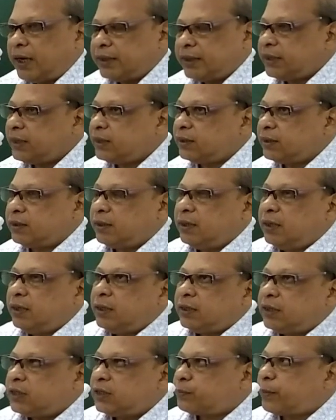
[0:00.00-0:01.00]
I
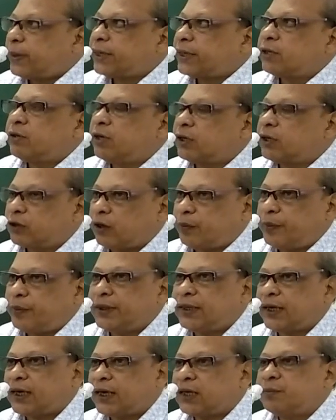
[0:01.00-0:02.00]
think this particular
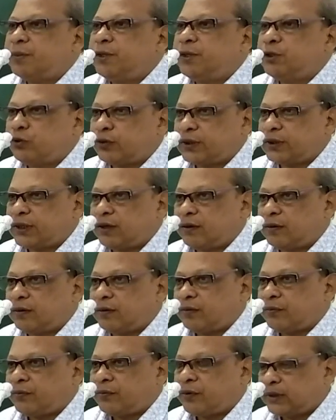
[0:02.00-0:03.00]
topic that has been
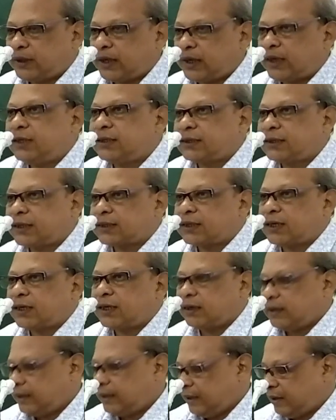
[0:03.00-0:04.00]
chosen for the
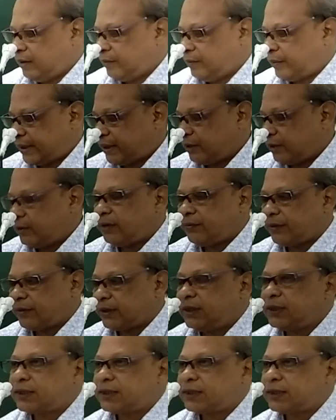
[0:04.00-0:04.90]
discussion, particularly for